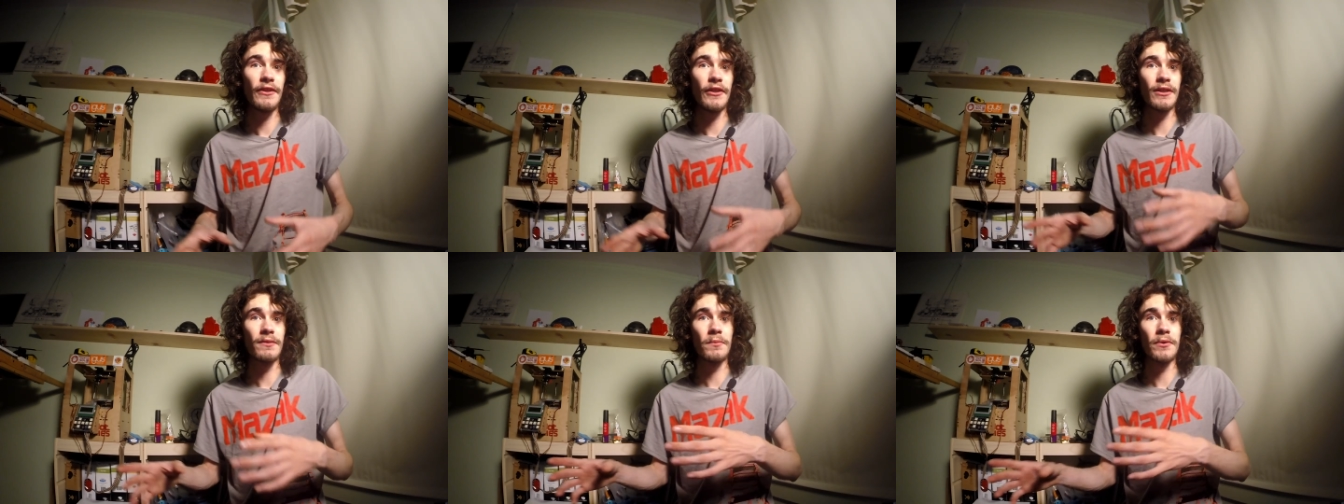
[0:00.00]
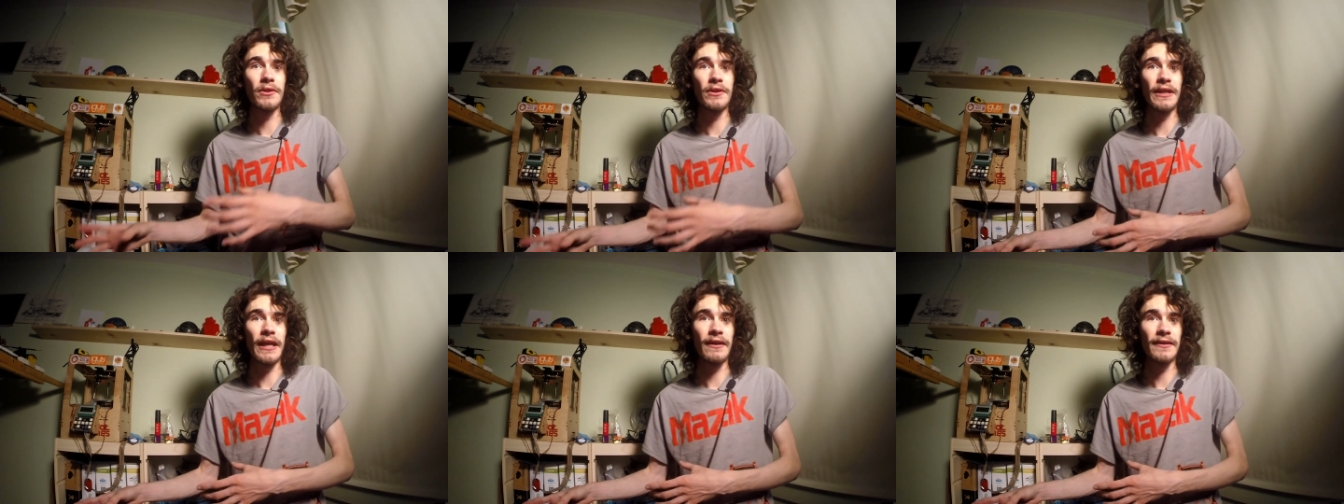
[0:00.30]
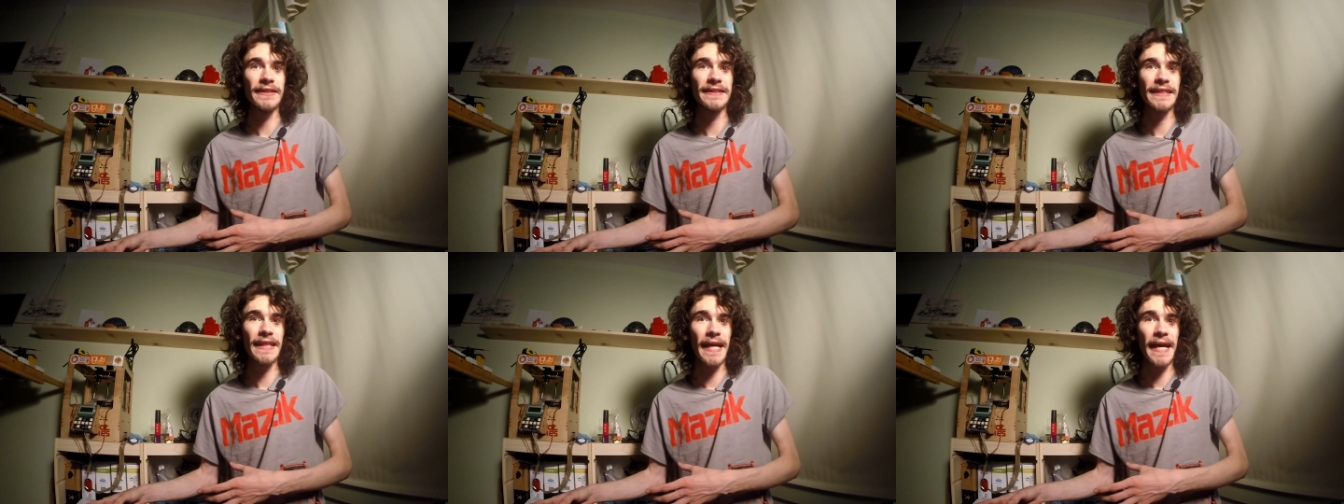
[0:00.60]
that you can put it
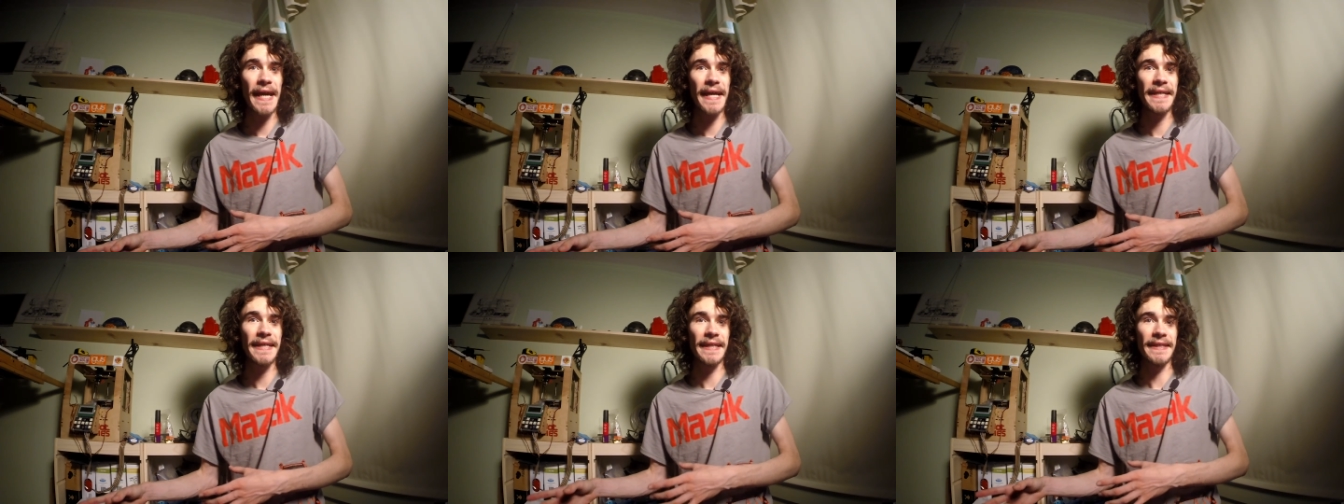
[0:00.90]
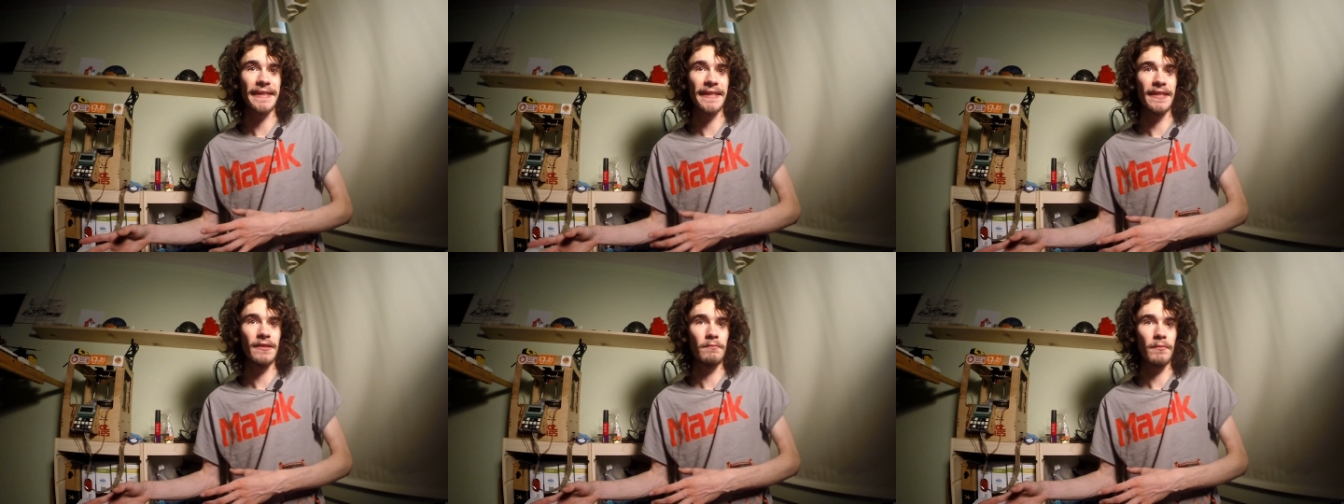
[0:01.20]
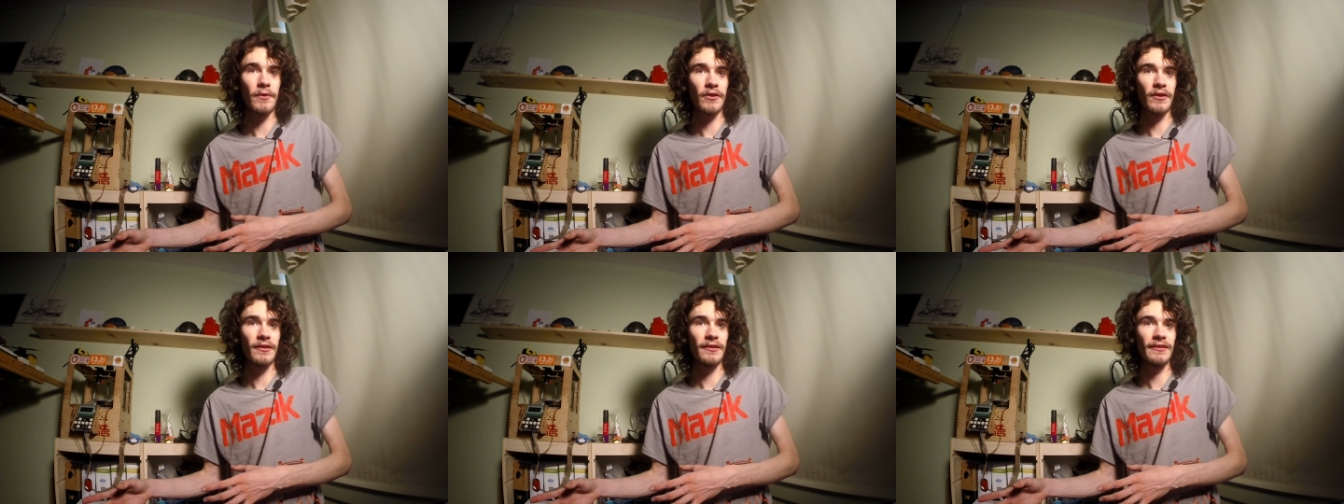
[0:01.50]
outside and let it
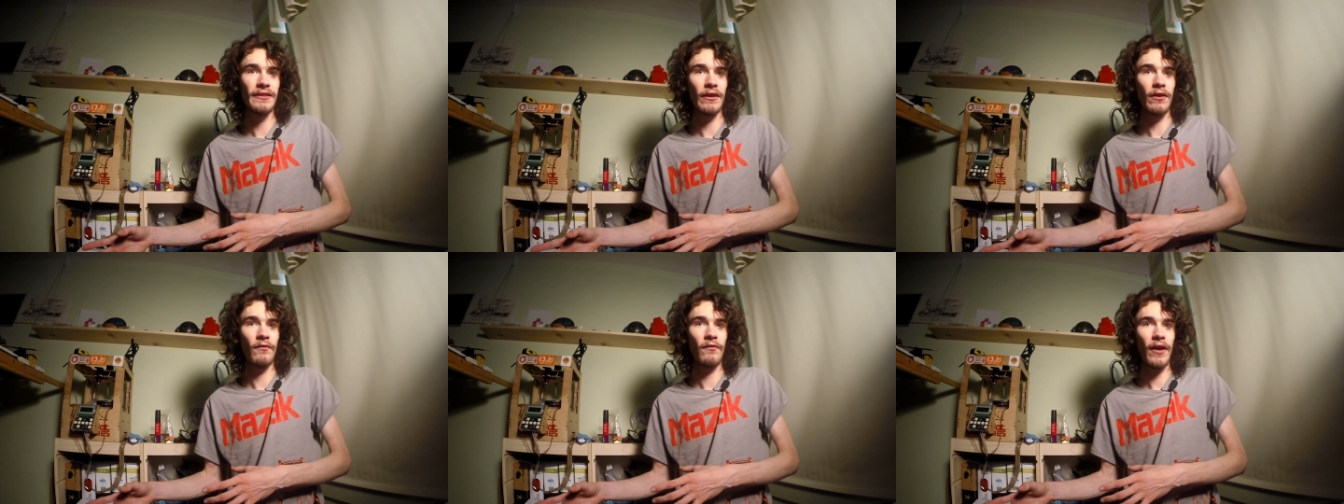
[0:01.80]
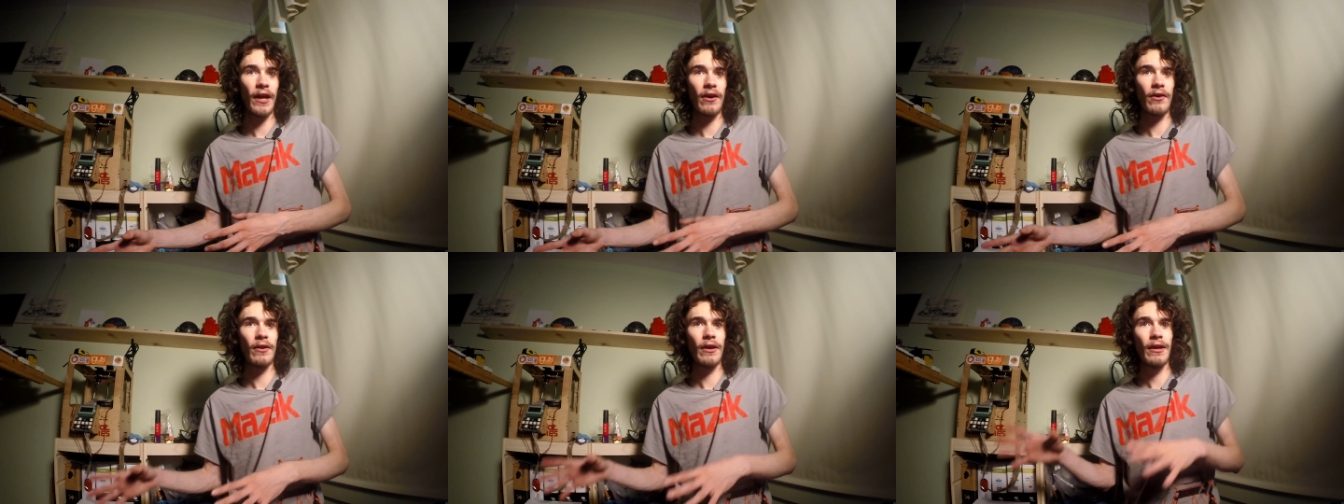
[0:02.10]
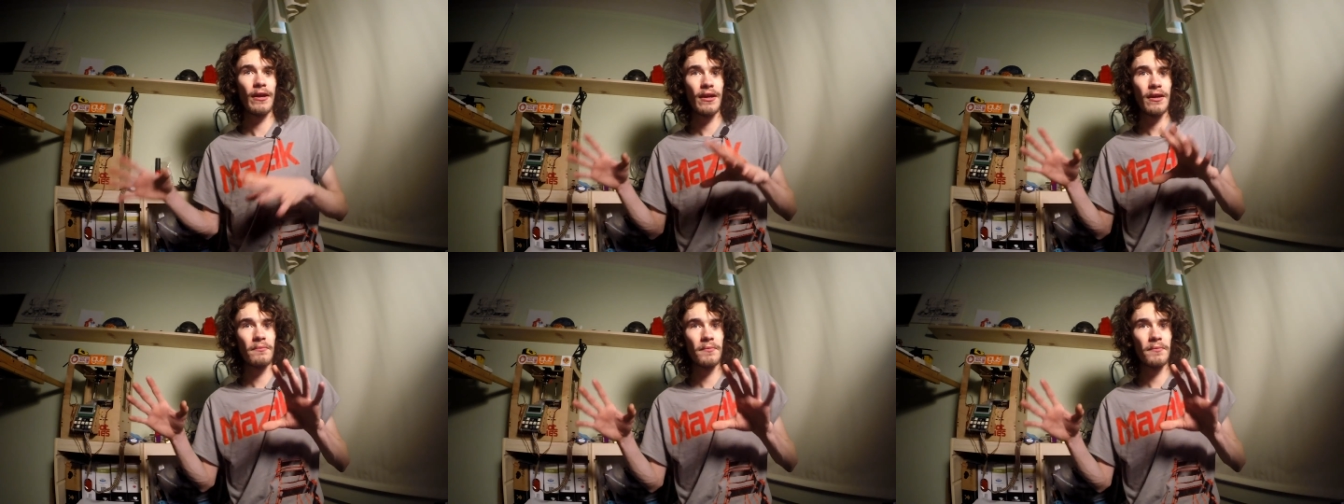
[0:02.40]
burn itself out.